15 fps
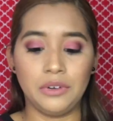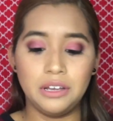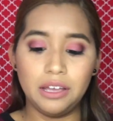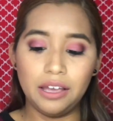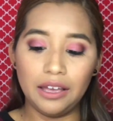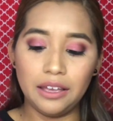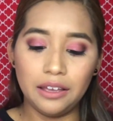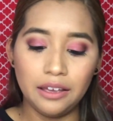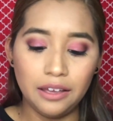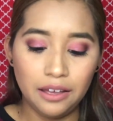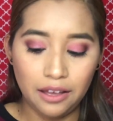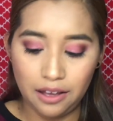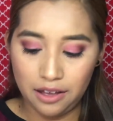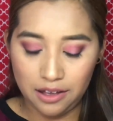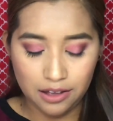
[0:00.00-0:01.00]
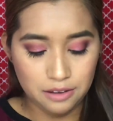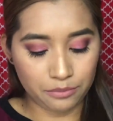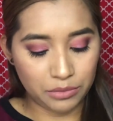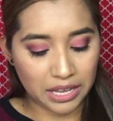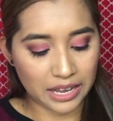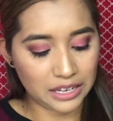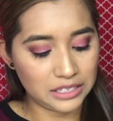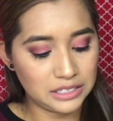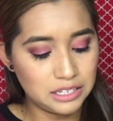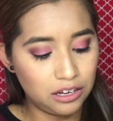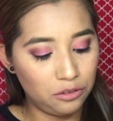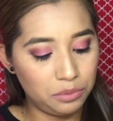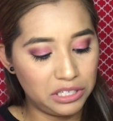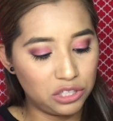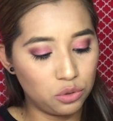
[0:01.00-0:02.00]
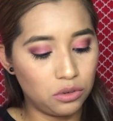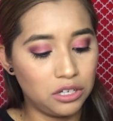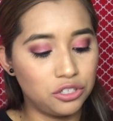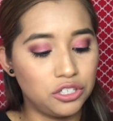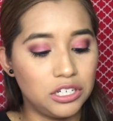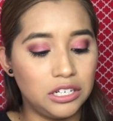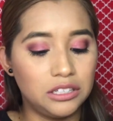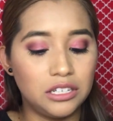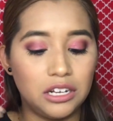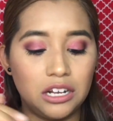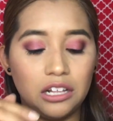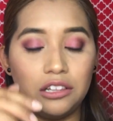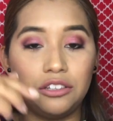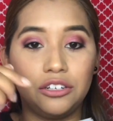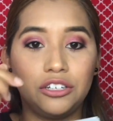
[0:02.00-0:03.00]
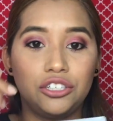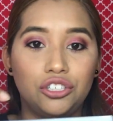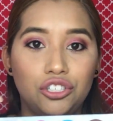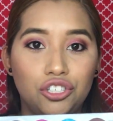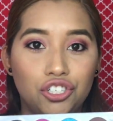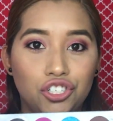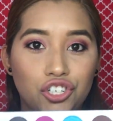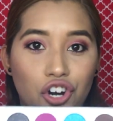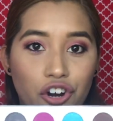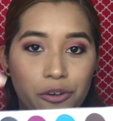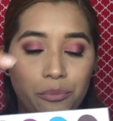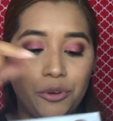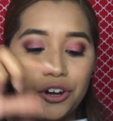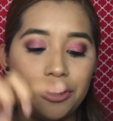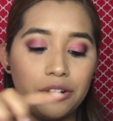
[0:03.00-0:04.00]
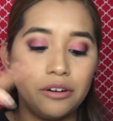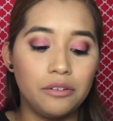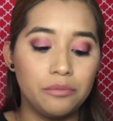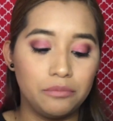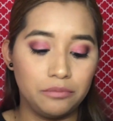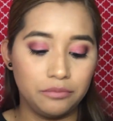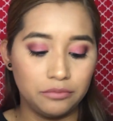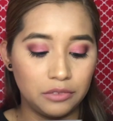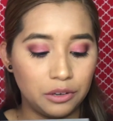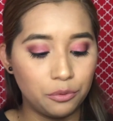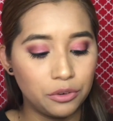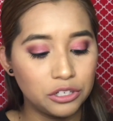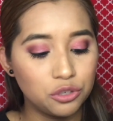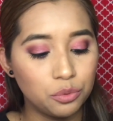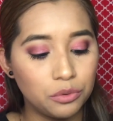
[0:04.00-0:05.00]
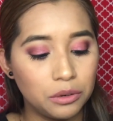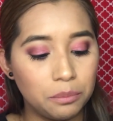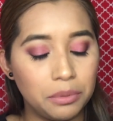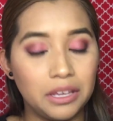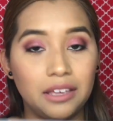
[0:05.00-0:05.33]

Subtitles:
Okay. Next, I'll be swatching the color Charmer, which would